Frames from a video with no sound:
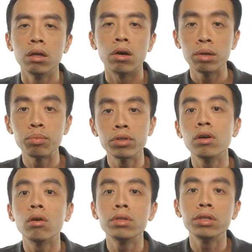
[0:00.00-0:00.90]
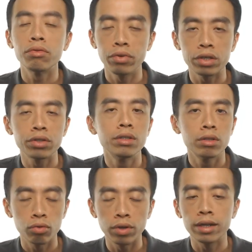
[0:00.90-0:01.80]
Alright, putting all these reactions
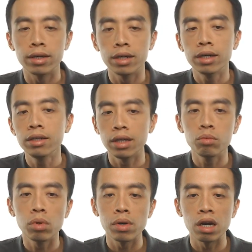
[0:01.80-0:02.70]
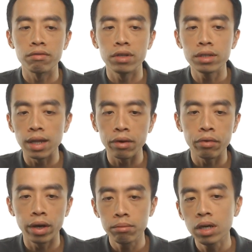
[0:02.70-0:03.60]
together, then we will have this
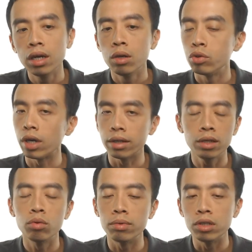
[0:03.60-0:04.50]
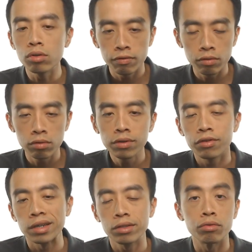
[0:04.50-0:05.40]
diagram, which I think will be useful
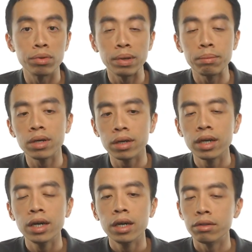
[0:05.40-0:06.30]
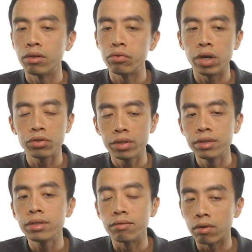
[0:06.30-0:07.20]
for us to remember the
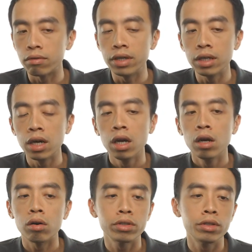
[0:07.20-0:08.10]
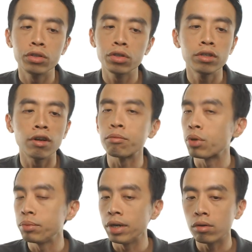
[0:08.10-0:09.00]
reactions involving oxidation of
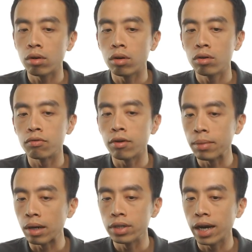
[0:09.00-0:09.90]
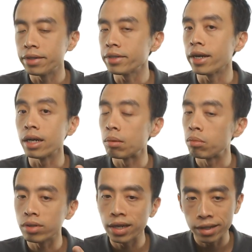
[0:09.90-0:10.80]
primary alcohol to form aldehydes and
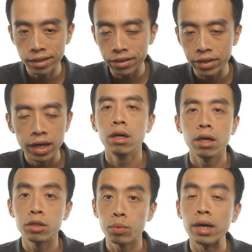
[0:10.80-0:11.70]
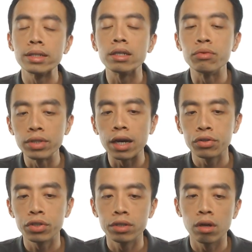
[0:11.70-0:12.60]
carboxylic acids, as well as the
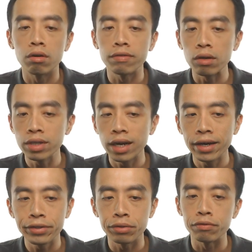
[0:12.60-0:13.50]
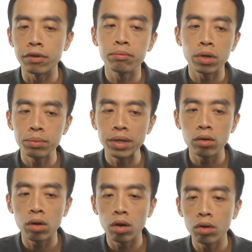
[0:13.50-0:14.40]
reduction of aldehydes to form primary
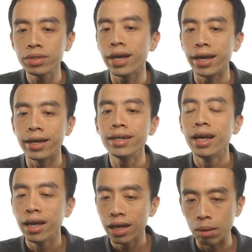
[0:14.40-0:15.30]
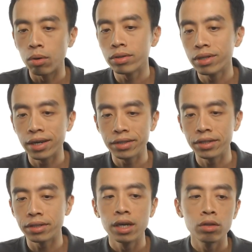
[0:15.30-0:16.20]
alcohols and carboxylic
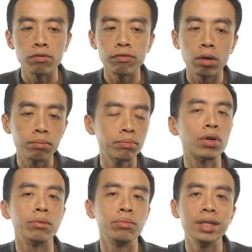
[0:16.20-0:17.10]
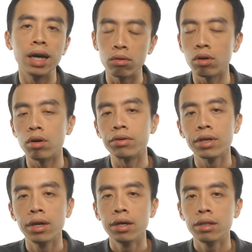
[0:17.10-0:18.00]
acids to form primary
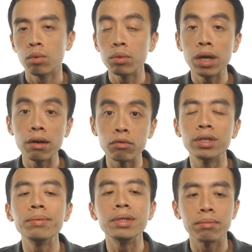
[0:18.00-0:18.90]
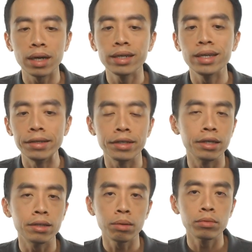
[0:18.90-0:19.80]
alcohols. Now what we have to keep in mind is
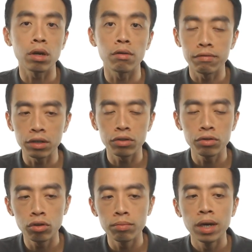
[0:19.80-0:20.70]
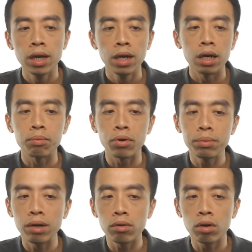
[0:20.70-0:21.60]
in terms of functional group, a
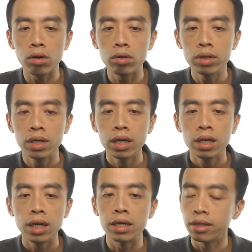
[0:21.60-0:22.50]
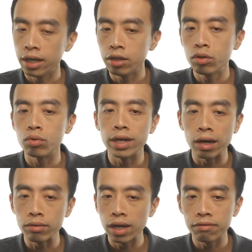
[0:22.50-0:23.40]
primary alcohol is linked to an
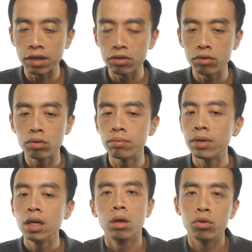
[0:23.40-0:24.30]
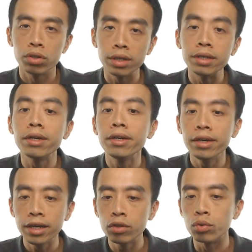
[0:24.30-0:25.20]
aldehyde functional group, which is in turn
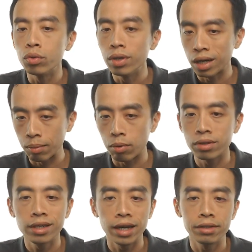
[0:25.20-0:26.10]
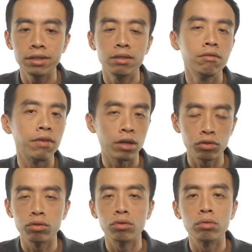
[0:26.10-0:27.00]
linked to a carboxylic acid
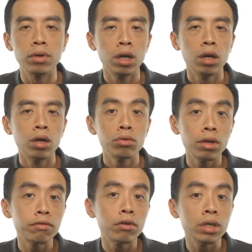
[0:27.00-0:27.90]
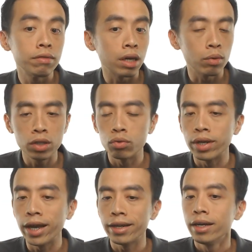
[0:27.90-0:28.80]
functional group. So therefore, if I want to
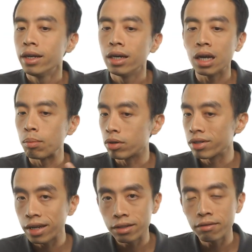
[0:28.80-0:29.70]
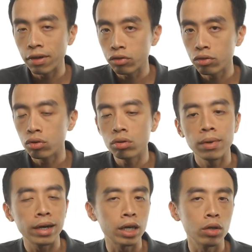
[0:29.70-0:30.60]
get a carboxylic acid functional group,
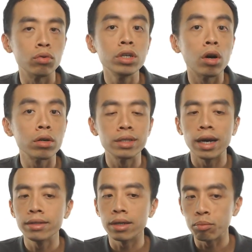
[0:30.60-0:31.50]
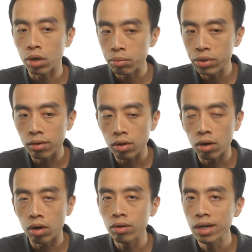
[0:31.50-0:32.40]
I can only oxidize a primary
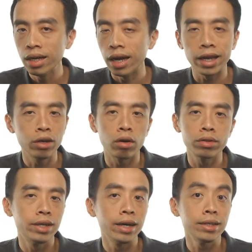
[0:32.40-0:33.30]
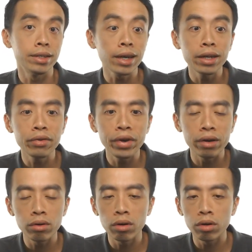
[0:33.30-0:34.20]
alcohol. I cannot oxidize a secondary
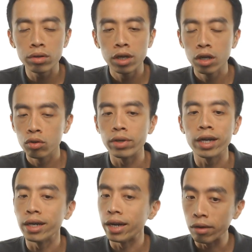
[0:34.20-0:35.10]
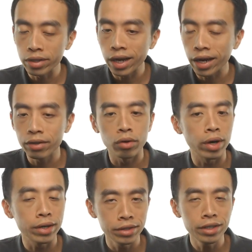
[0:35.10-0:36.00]
alcohol to get an aldehyde or
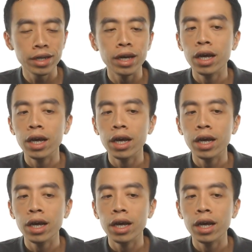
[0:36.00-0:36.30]
acid,